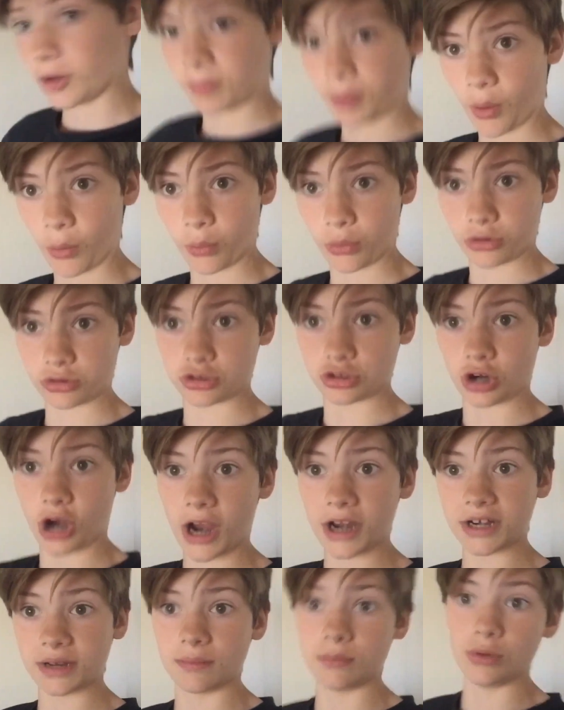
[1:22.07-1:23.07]
but we're
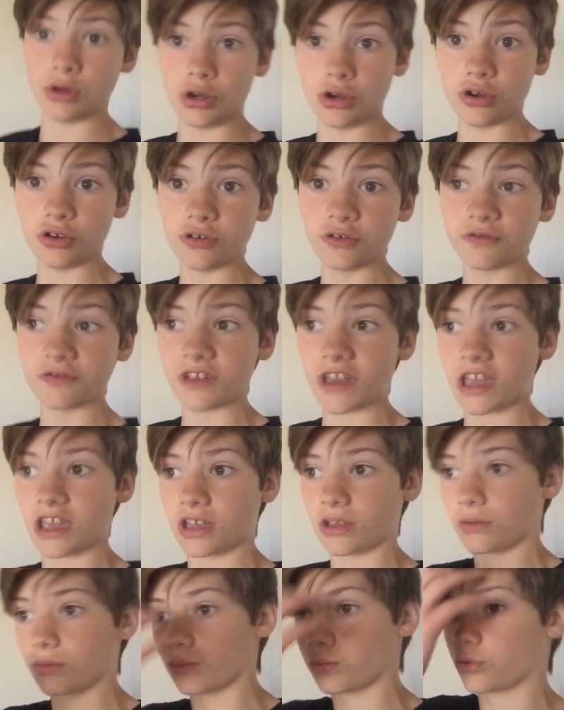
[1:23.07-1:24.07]
trying to move
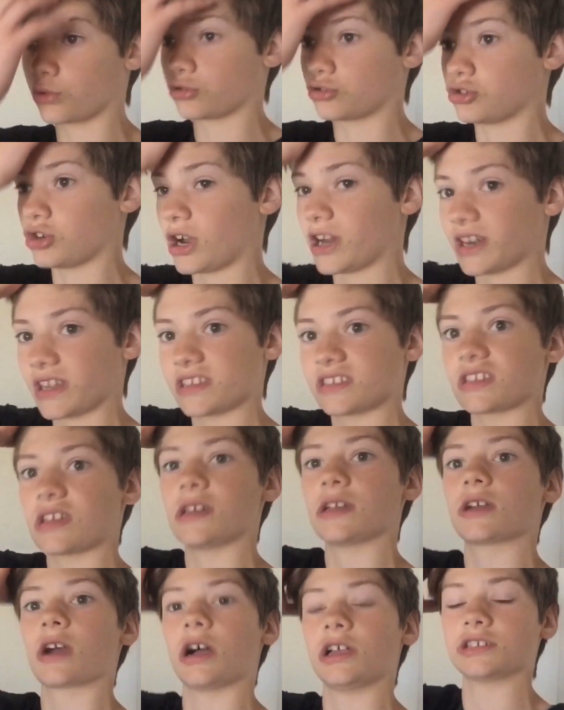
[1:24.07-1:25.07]
and we're trying to
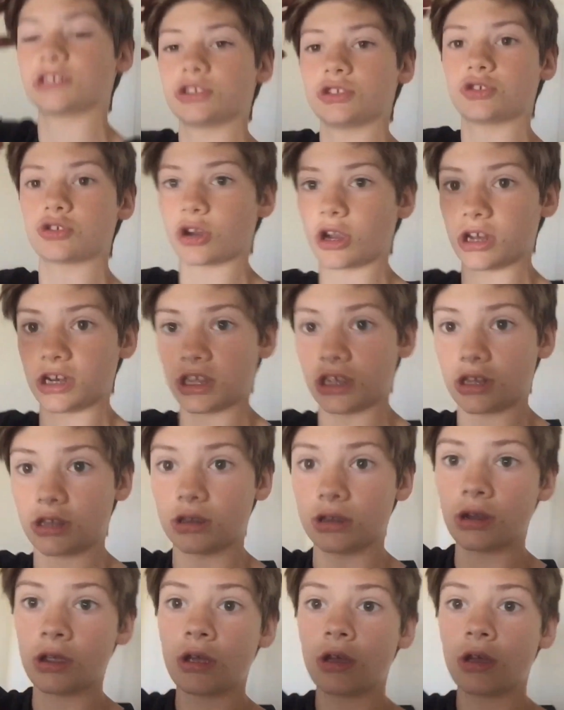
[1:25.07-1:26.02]
stay concentrated